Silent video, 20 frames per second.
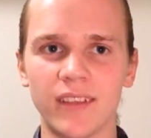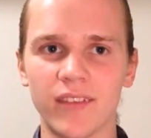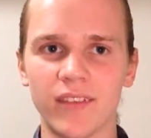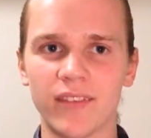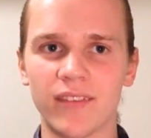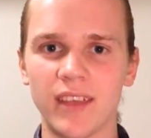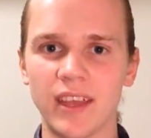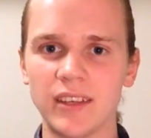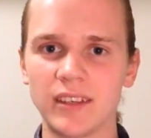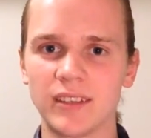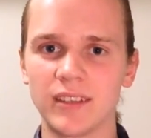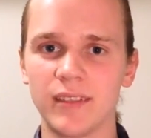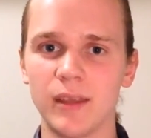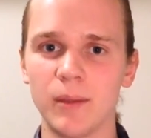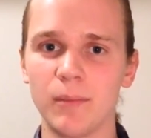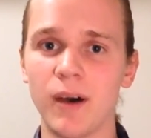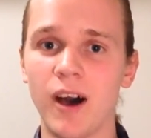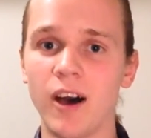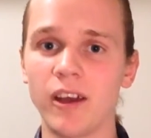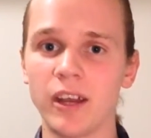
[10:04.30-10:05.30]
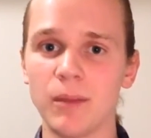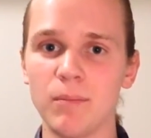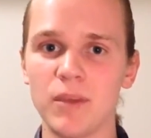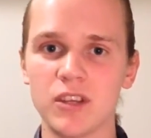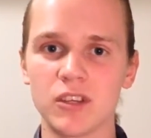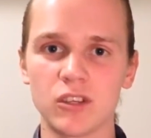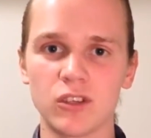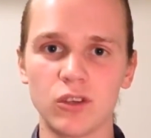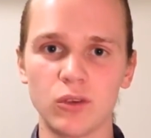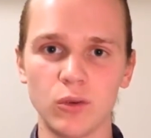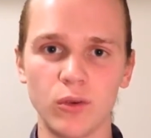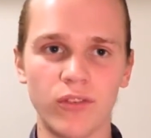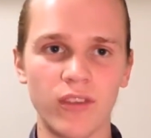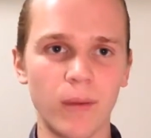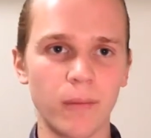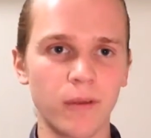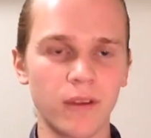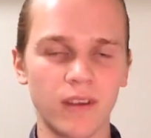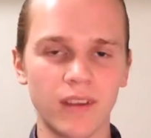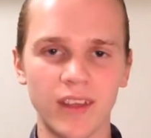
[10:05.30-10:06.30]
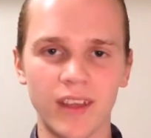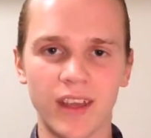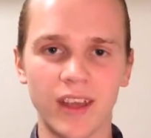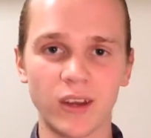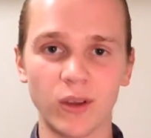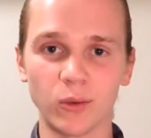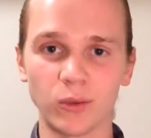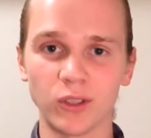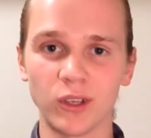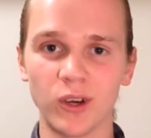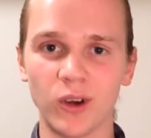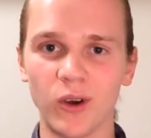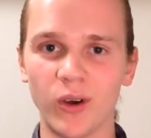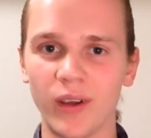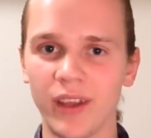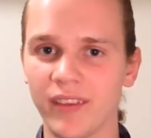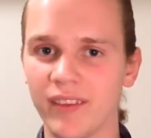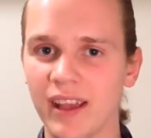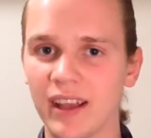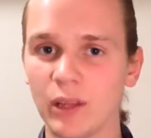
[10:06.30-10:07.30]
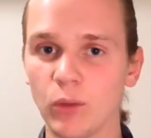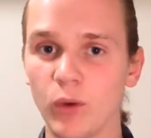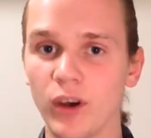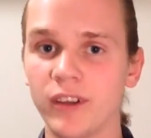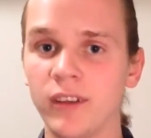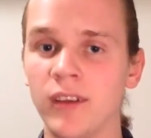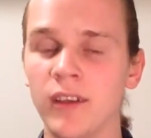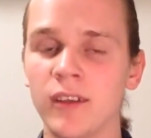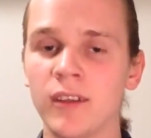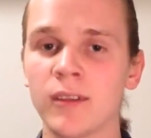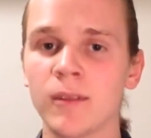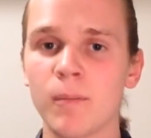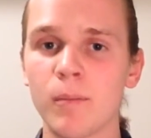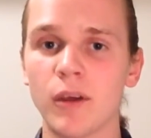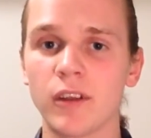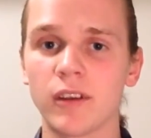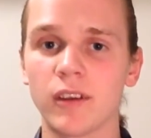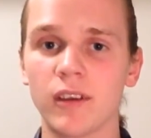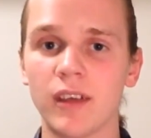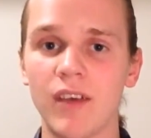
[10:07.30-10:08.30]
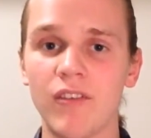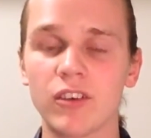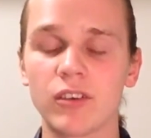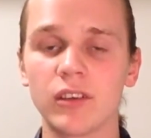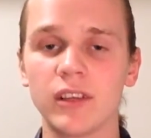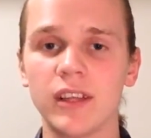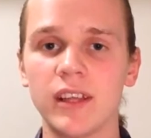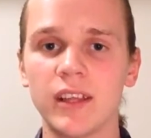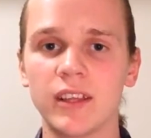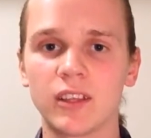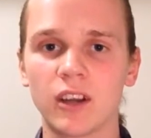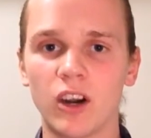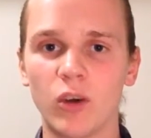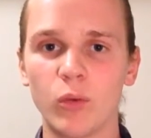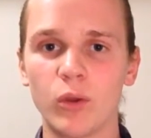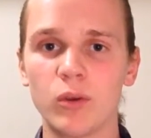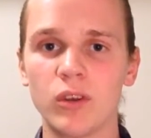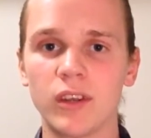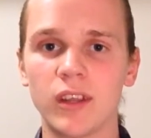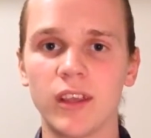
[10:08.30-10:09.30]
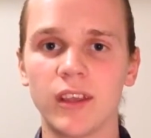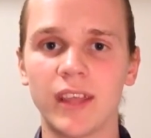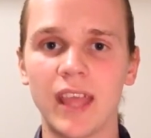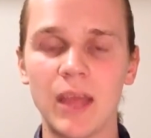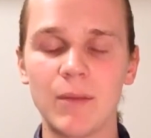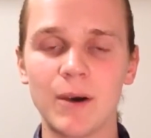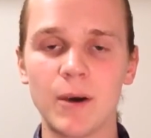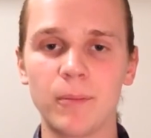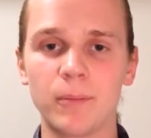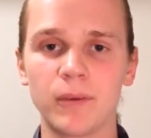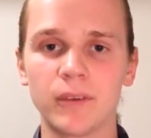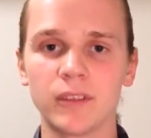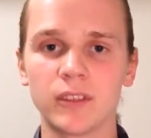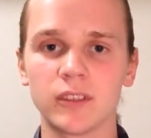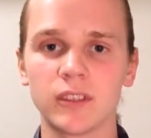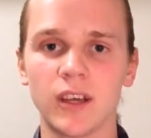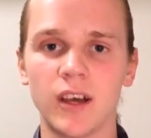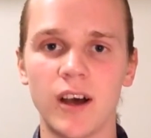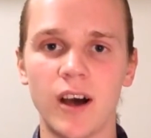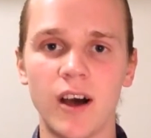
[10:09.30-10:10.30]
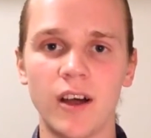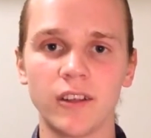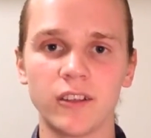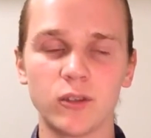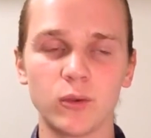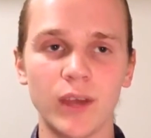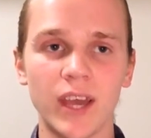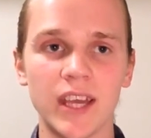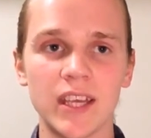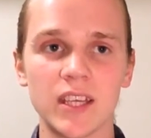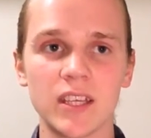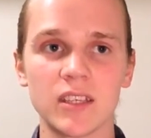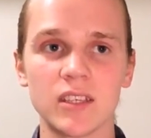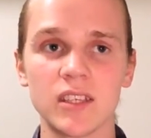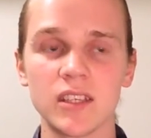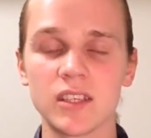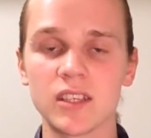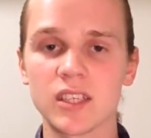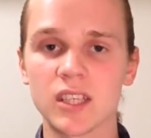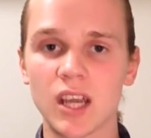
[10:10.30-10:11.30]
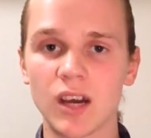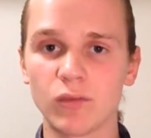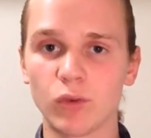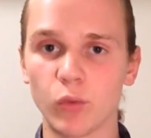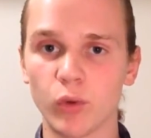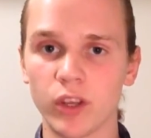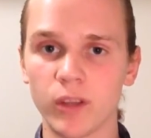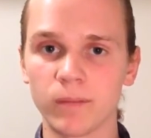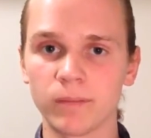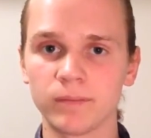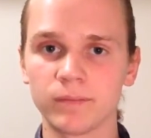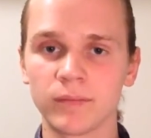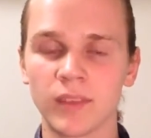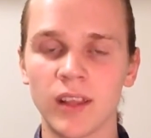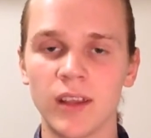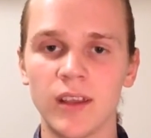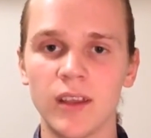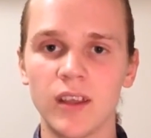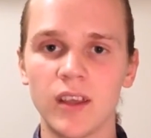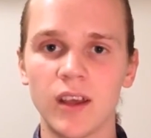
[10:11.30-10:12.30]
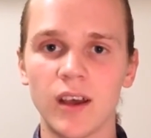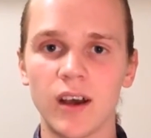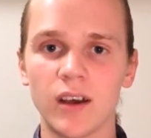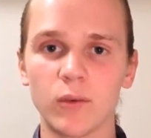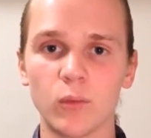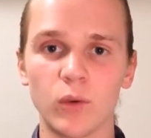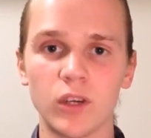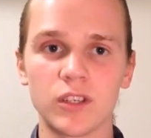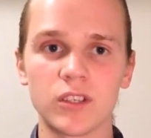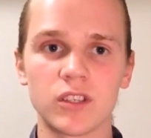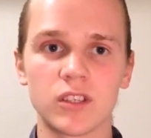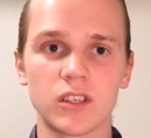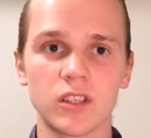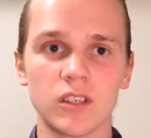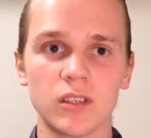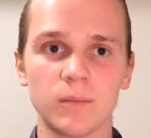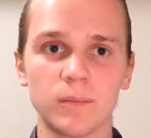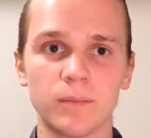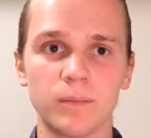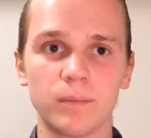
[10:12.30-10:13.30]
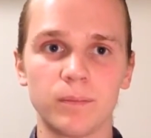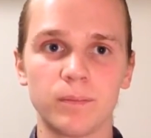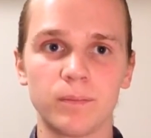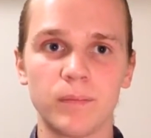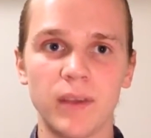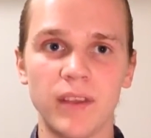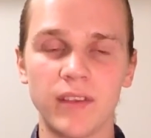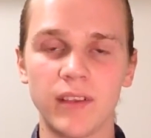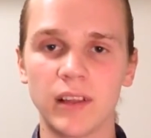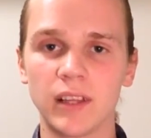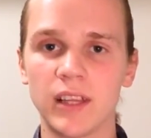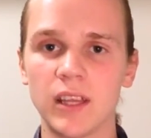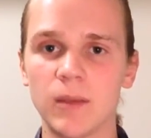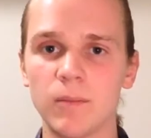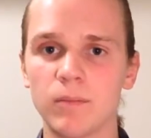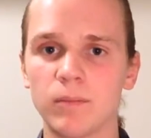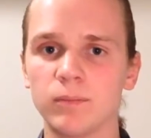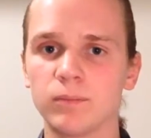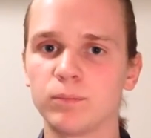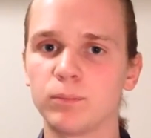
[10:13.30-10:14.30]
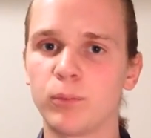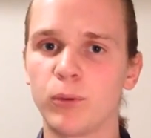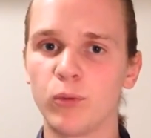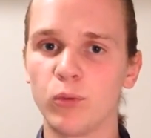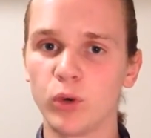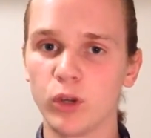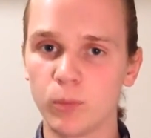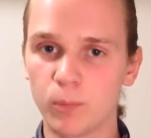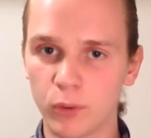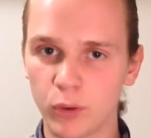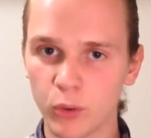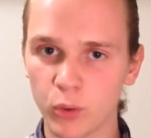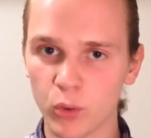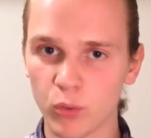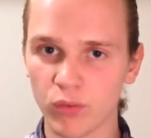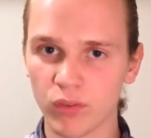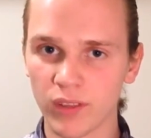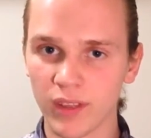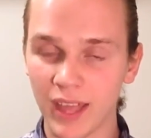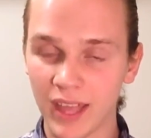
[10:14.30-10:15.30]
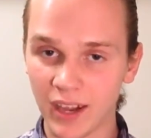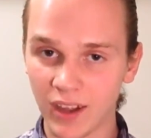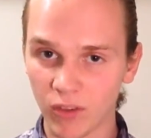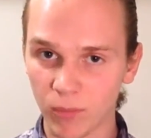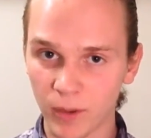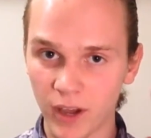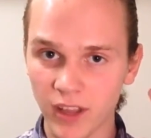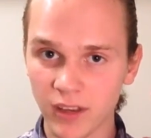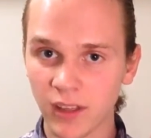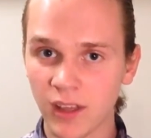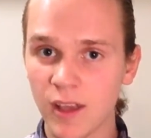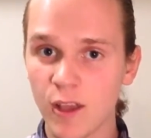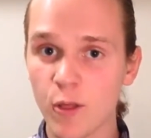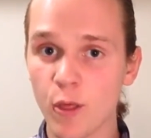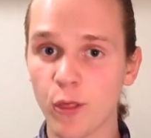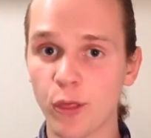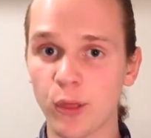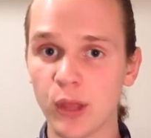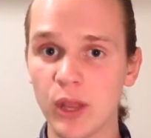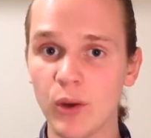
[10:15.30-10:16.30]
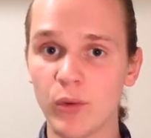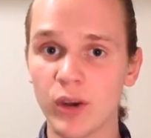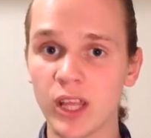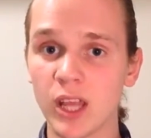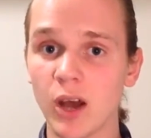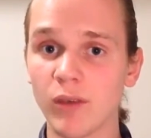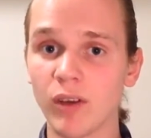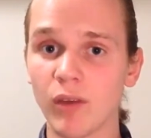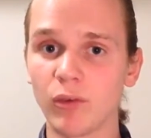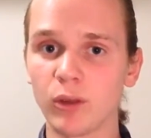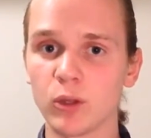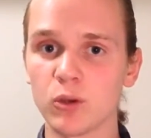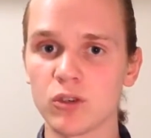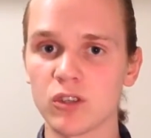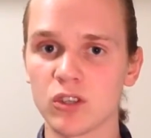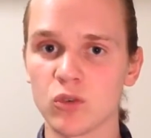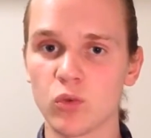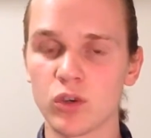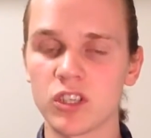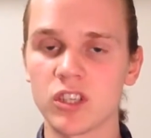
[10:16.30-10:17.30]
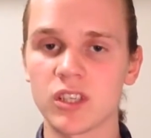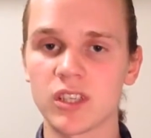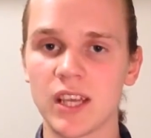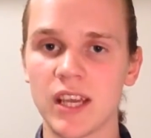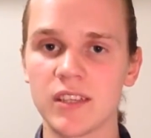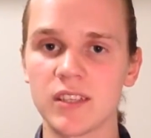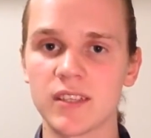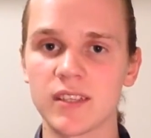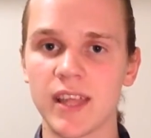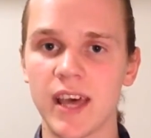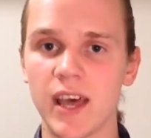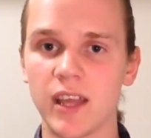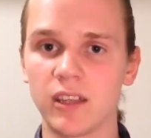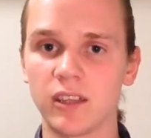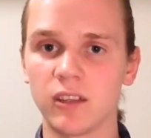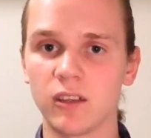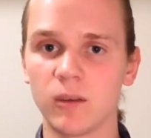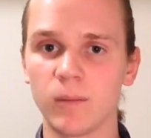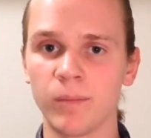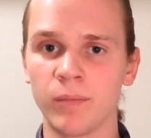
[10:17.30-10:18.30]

sent them on a mission to do something. I don't know exactly what. But eventually, Darwin came up onto a discovery, which basically would prove, in his mind, the theory of evolution, which states that